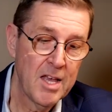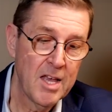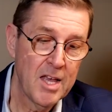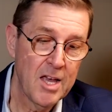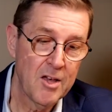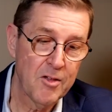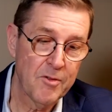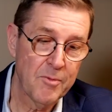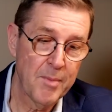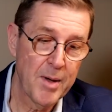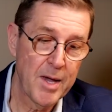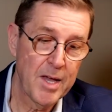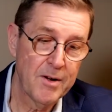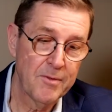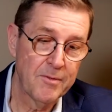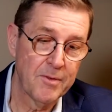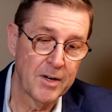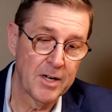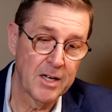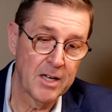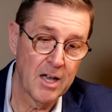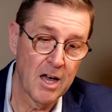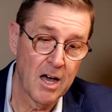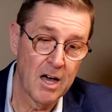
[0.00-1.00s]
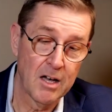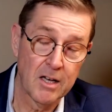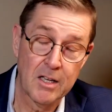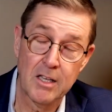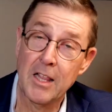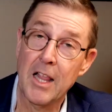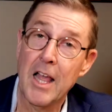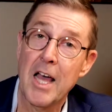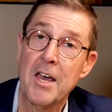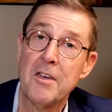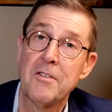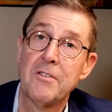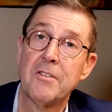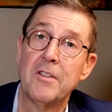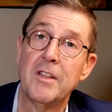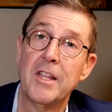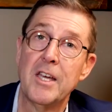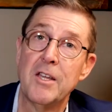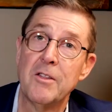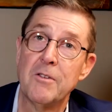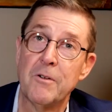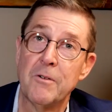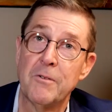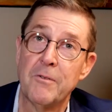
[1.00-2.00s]
is made of a glass
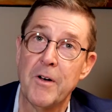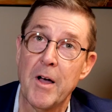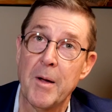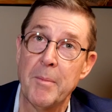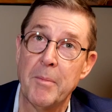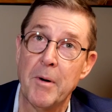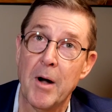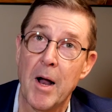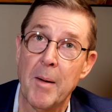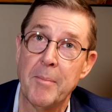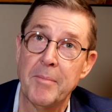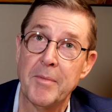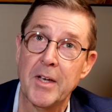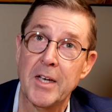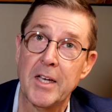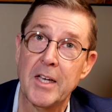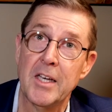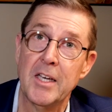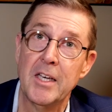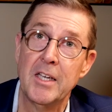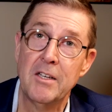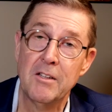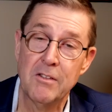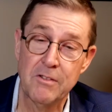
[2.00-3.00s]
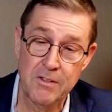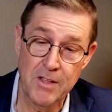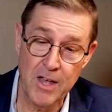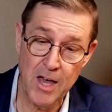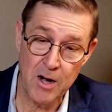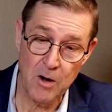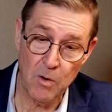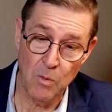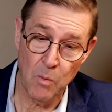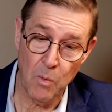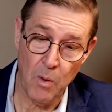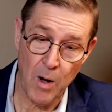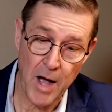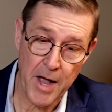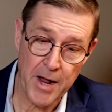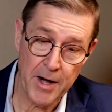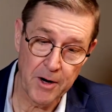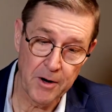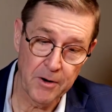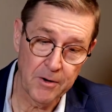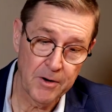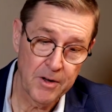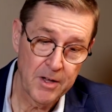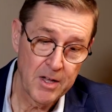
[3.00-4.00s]
laser fiber optic. It is not a
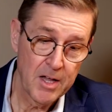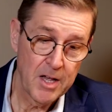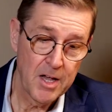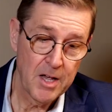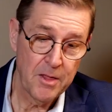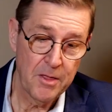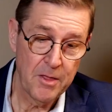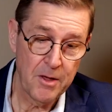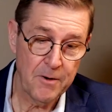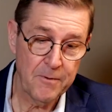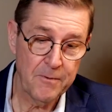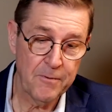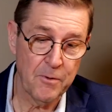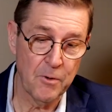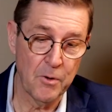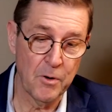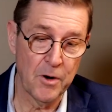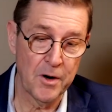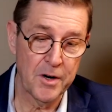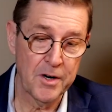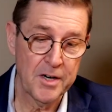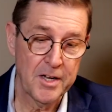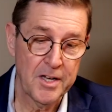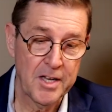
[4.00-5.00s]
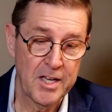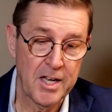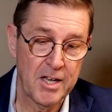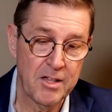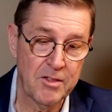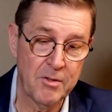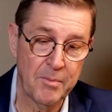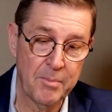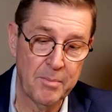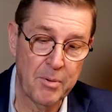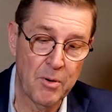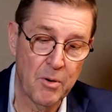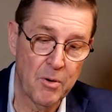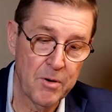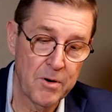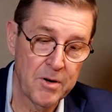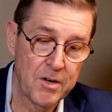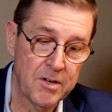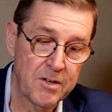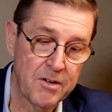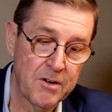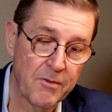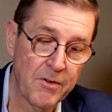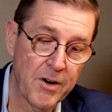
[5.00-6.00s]
wire. Therefore, it's
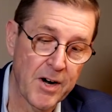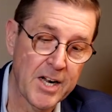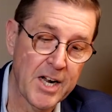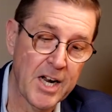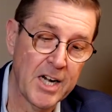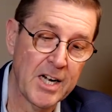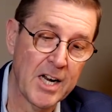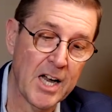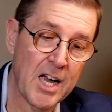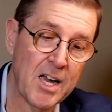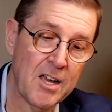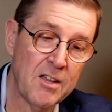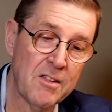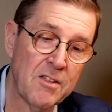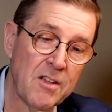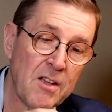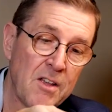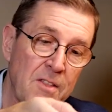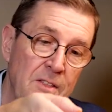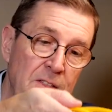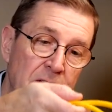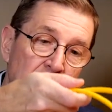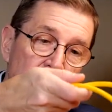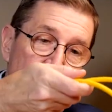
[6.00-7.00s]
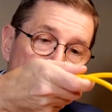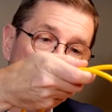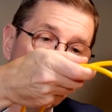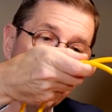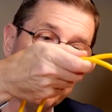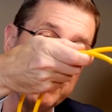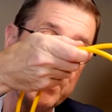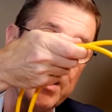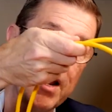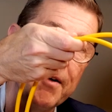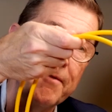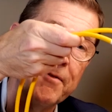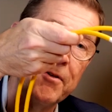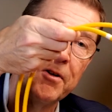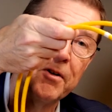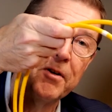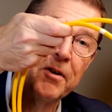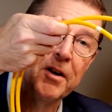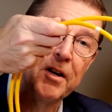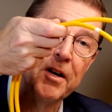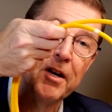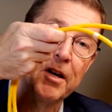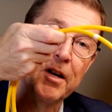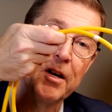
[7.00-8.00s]
important to recognize that you
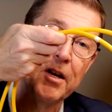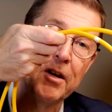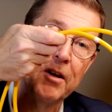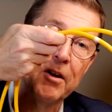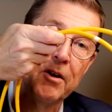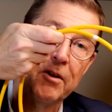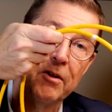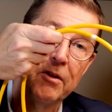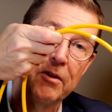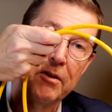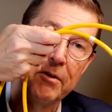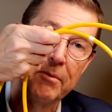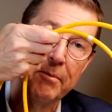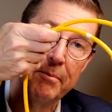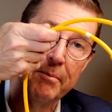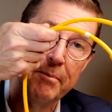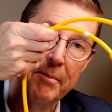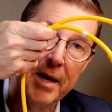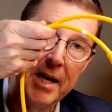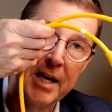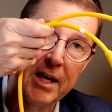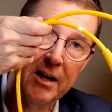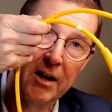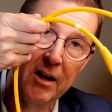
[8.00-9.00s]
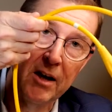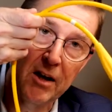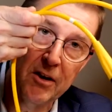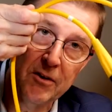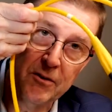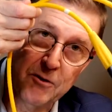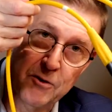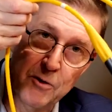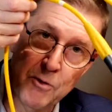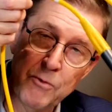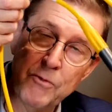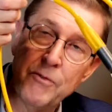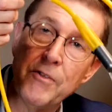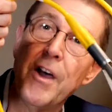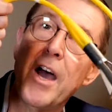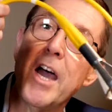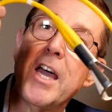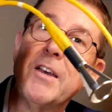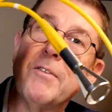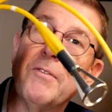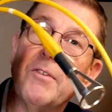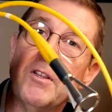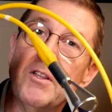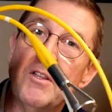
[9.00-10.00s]
never make too
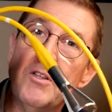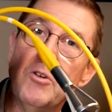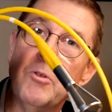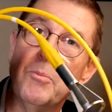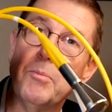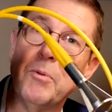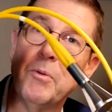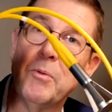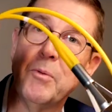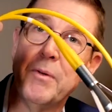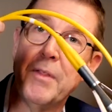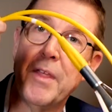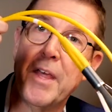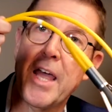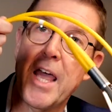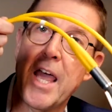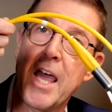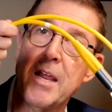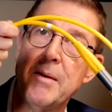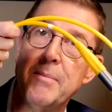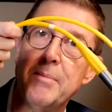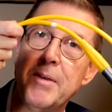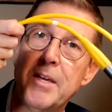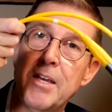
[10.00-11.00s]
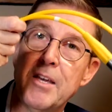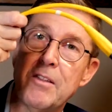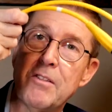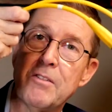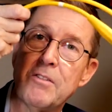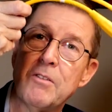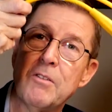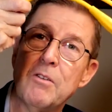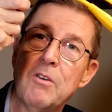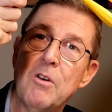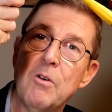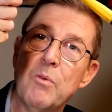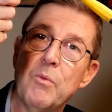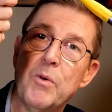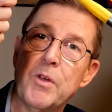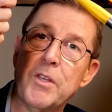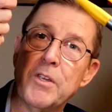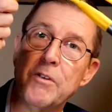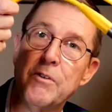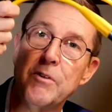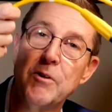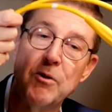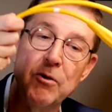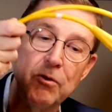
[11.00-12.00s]
tight of a loop with a handpiece when
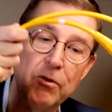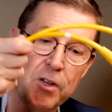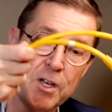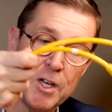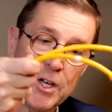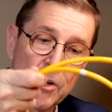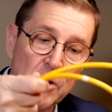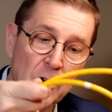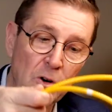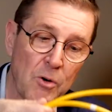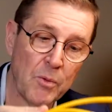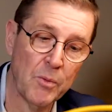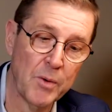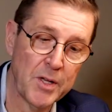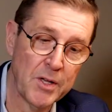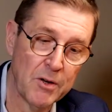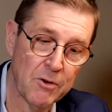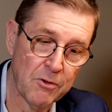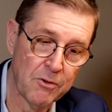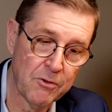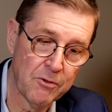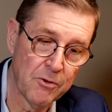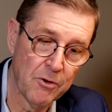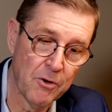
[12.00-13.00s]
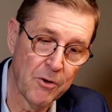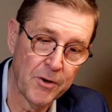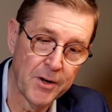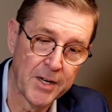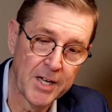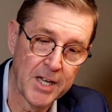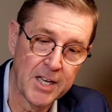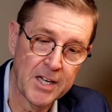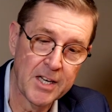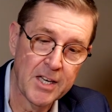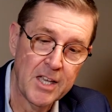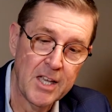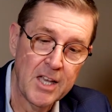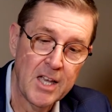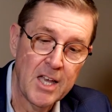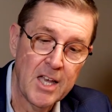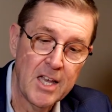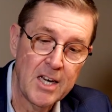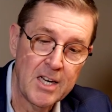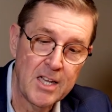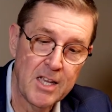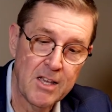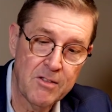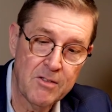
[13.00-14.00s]
you're using it or when you're storing it.
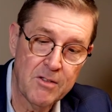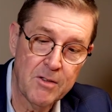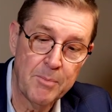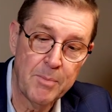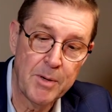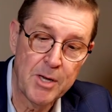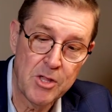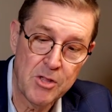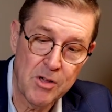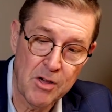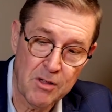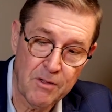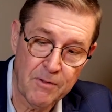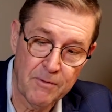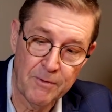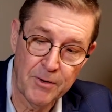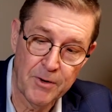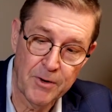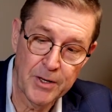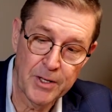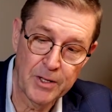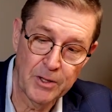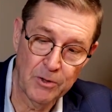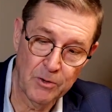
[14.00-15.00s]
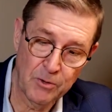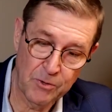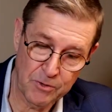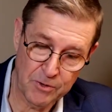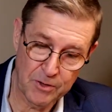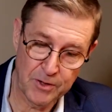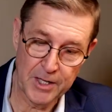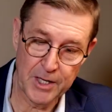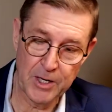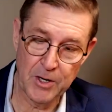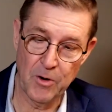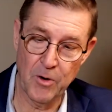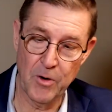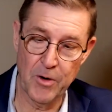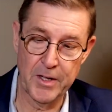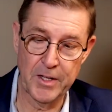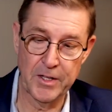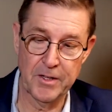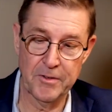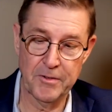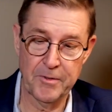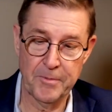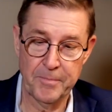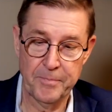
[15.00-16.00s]
It needs to be just very loosely
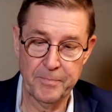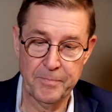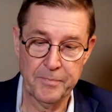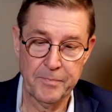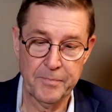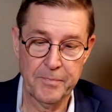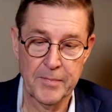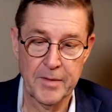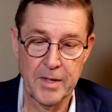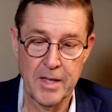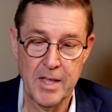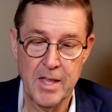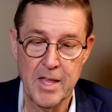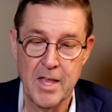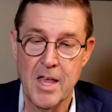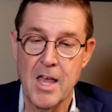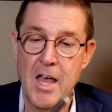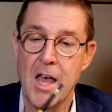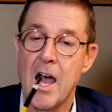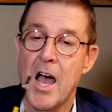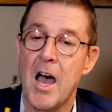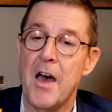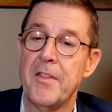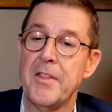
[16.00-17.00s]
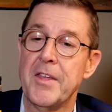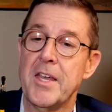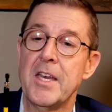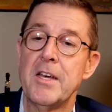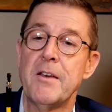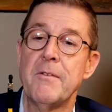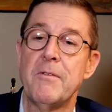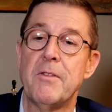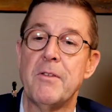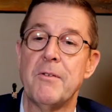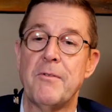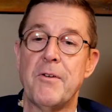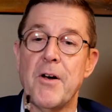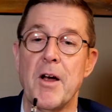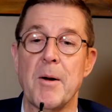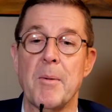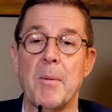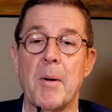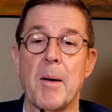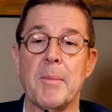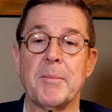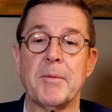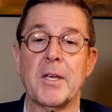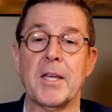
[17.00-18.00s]
coiled. On the end of the fiber
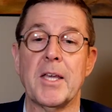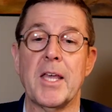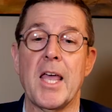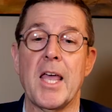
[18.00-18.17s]
optic